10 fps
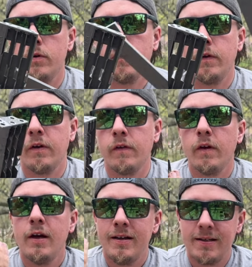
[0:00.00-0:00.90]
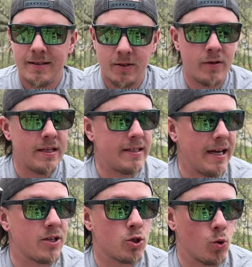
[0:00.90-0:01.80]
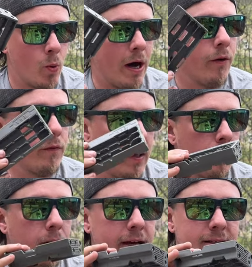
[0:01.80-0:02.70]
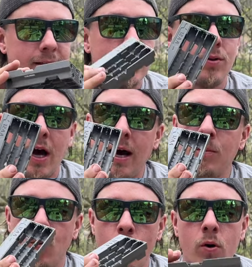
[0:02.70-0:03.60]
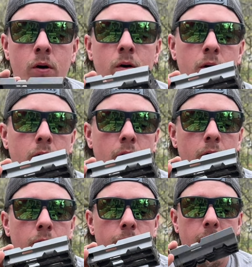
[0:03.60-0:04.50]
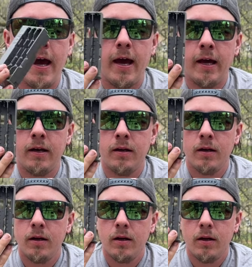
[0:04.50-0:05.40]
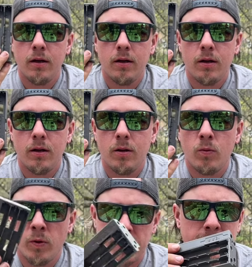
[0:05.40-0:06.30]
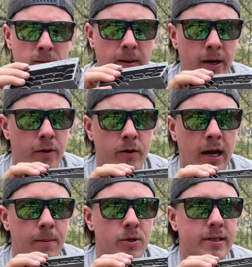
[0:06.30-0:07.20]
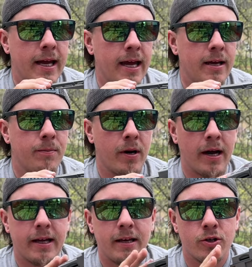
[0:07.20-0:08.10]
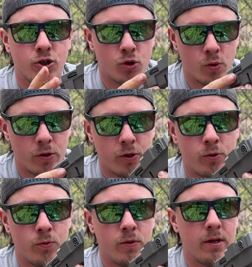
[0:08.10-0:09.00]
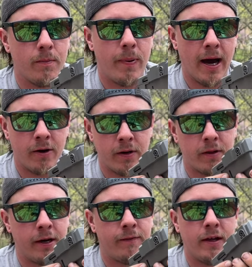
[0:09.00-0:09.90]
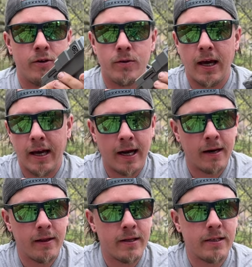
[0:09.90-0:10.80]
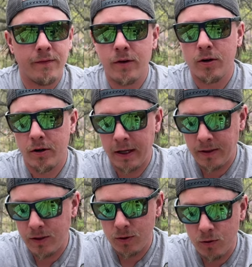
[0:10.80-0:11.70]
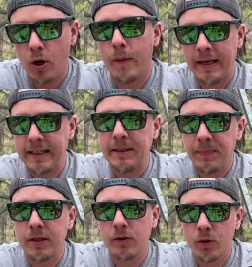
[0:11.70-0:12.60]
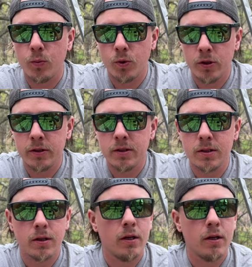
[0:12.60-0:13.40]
six. So this takes 12 double A's. It's a lot more than what some of my other cameras take, but I can assure you the battery life that you get out of this, if you're into going deep into the woods